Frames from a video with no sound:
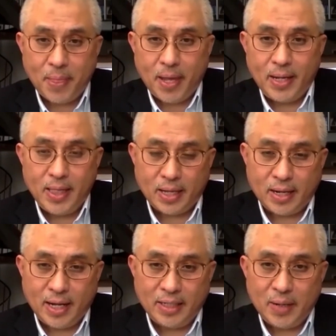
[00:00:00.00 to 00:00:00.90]
and the
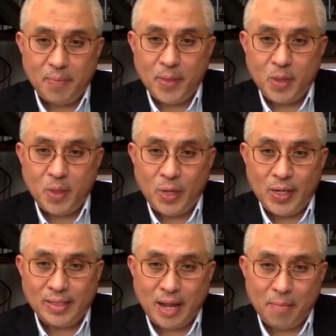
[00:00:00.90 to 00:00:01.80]
integration
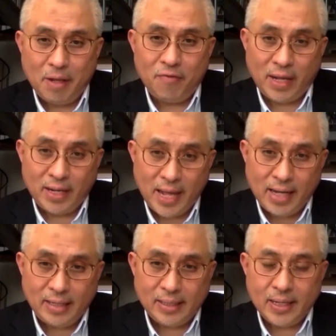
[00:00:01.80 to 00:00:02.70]
between Islamic
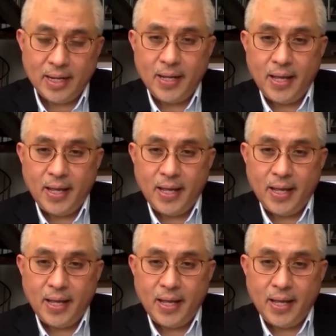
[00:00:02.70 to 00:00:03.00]
finance